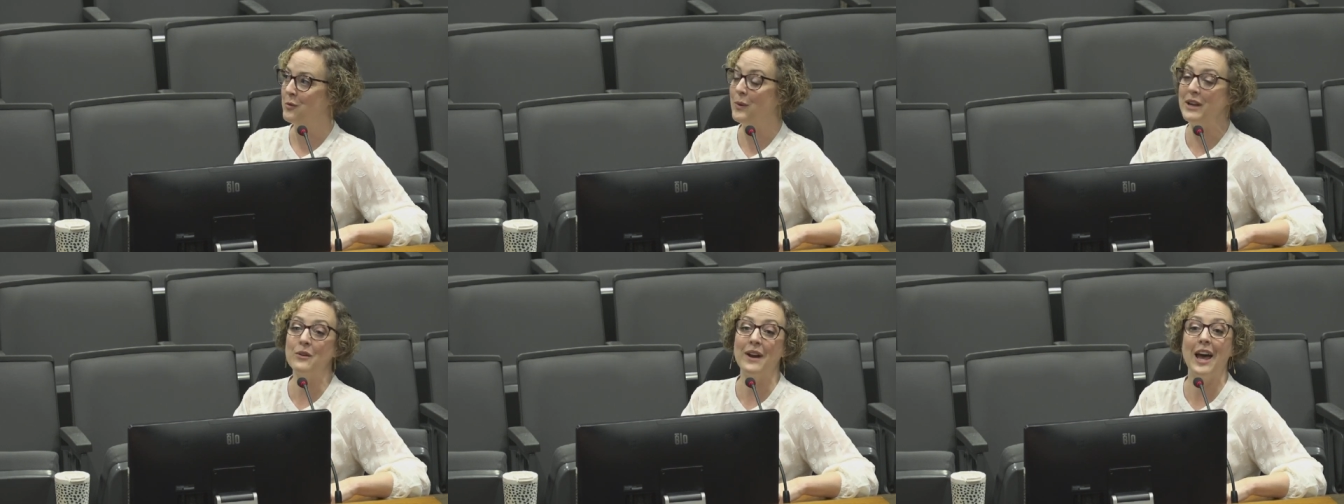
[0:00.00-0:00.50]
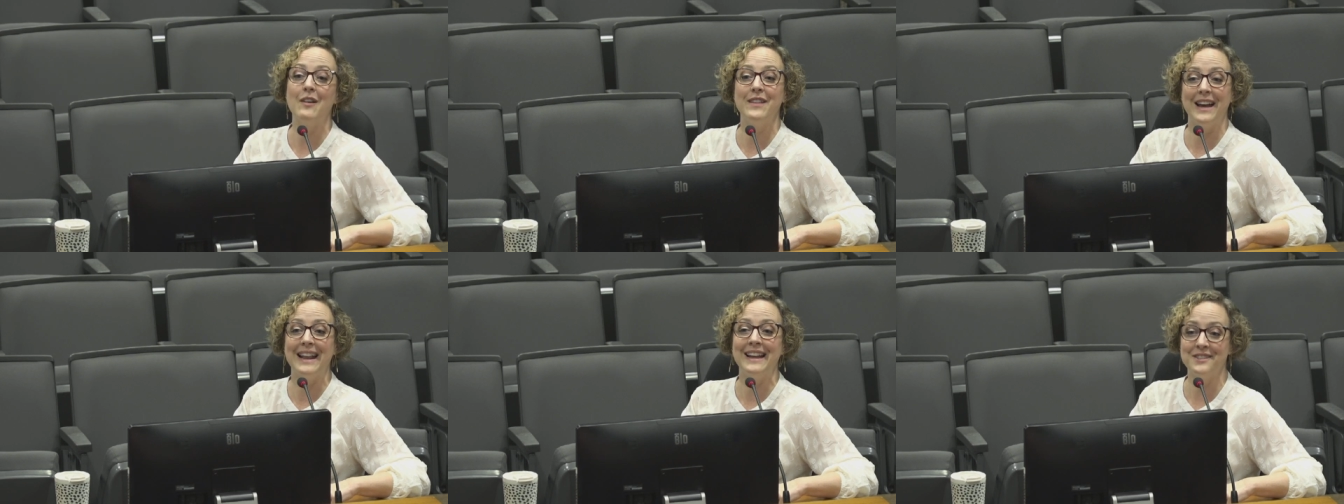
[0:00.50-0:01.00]
we don't have
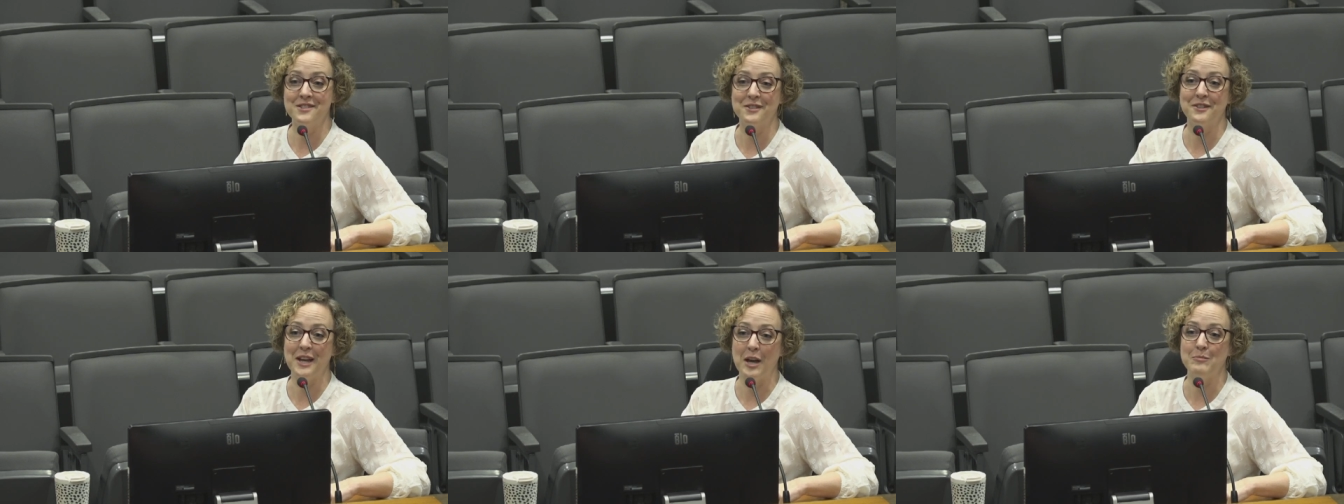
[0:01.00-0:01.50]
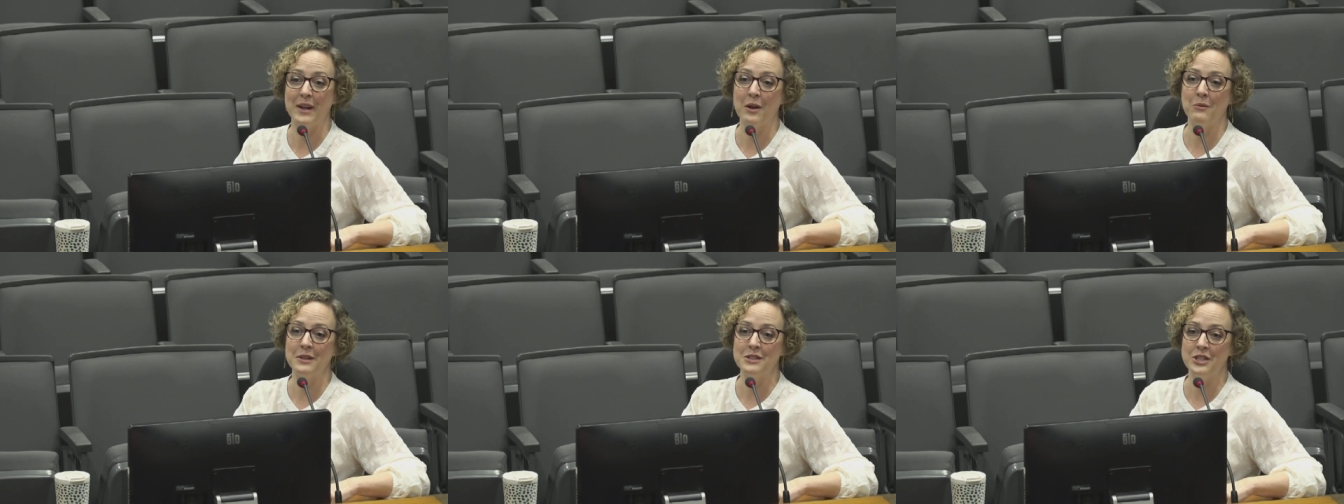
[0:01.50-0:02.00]
that answer yet, but
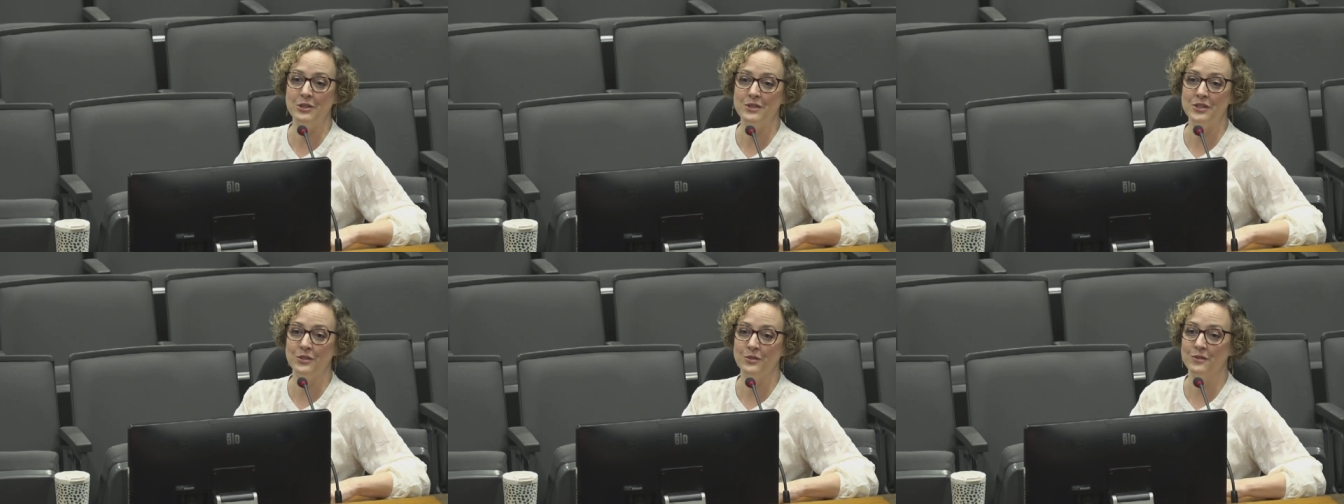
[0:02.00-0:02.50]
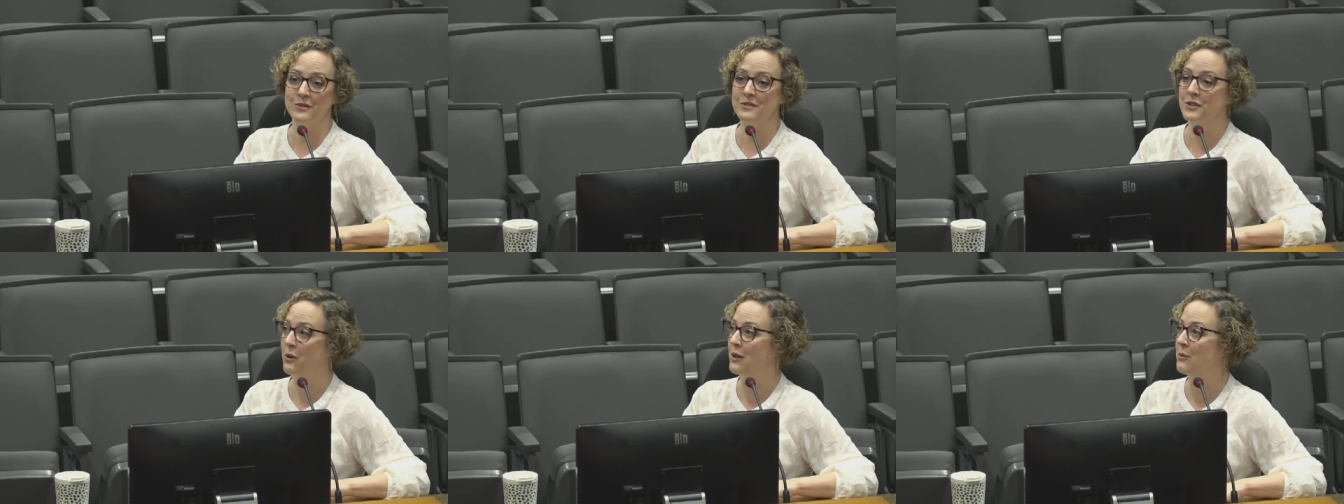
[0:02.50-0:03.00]
I want you to
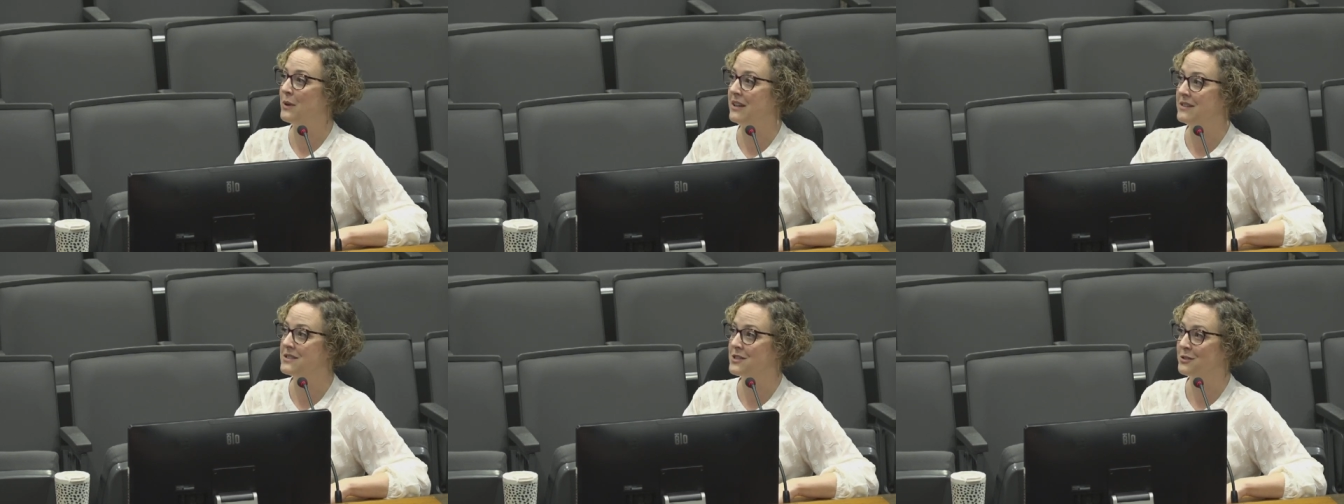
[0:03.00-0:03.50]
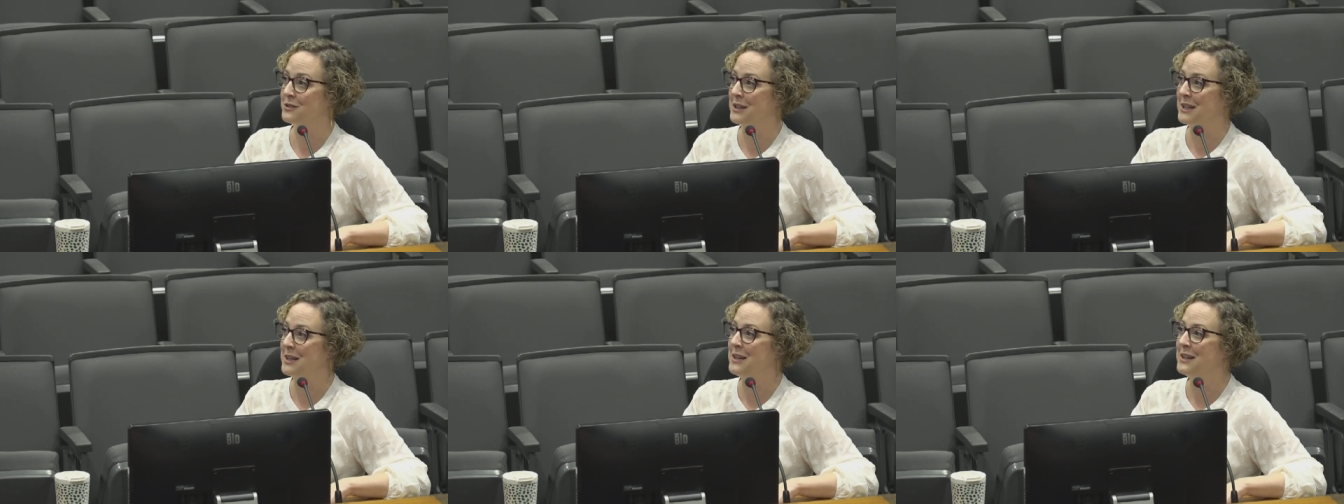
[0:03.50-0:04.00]
know that we
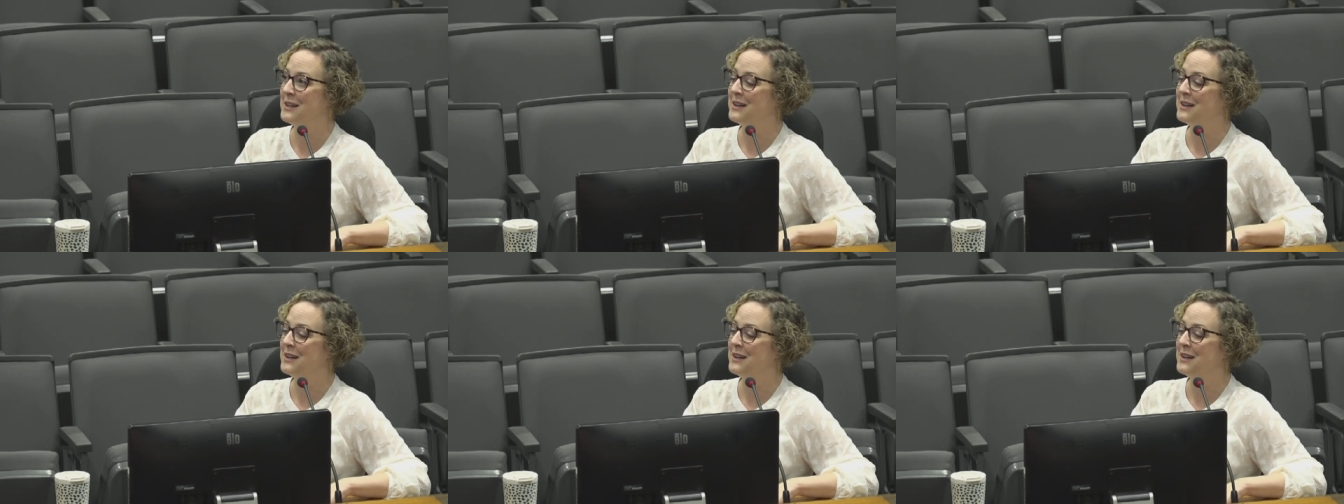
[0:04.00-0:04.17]
certainly